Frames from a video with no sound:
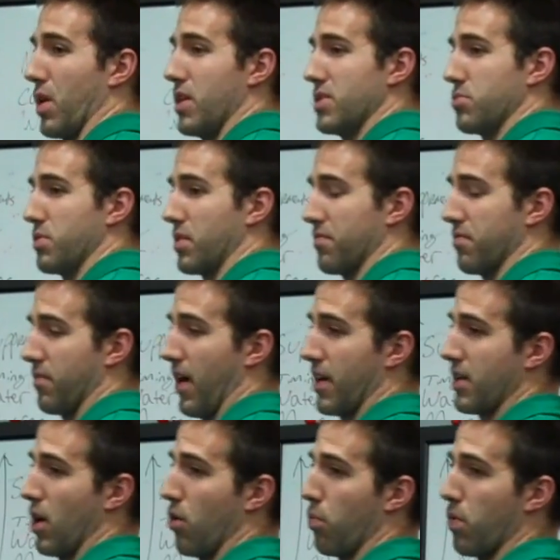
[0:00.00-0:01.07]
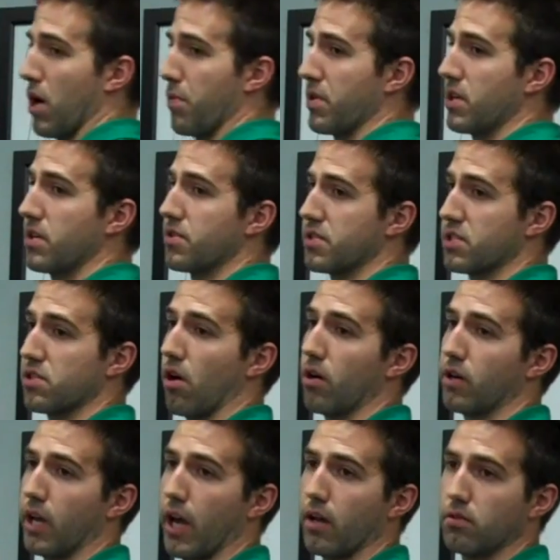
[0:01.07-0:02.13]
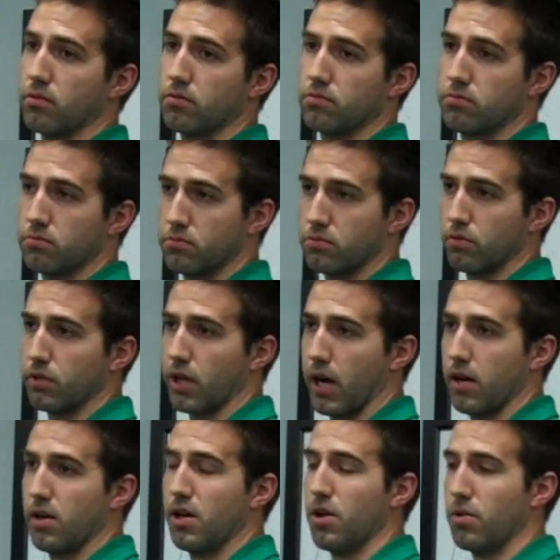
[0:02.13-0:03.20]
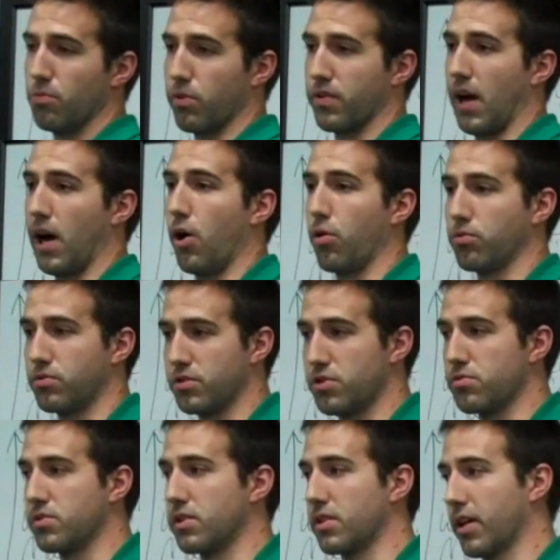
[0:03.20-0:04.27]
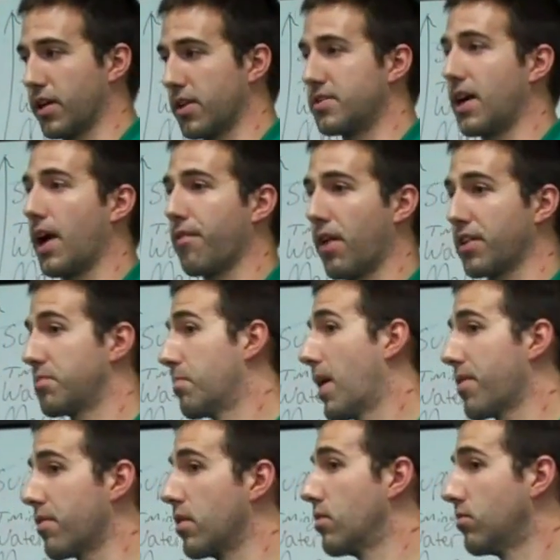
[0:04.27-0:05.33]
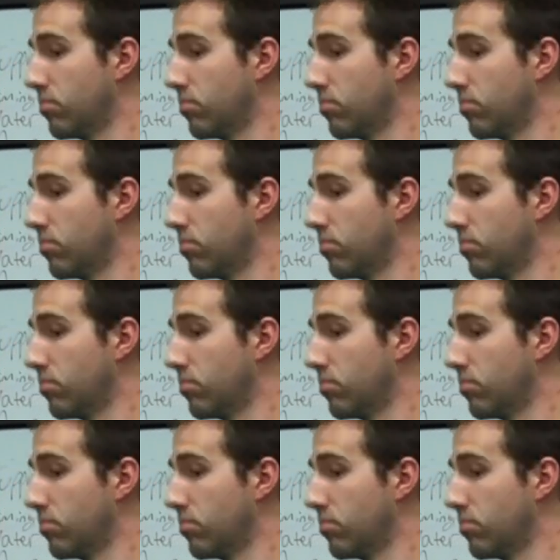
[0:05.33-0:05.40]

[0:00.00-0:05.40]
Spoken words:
ways we can find out where we need to start at, okay, without using like a direct method.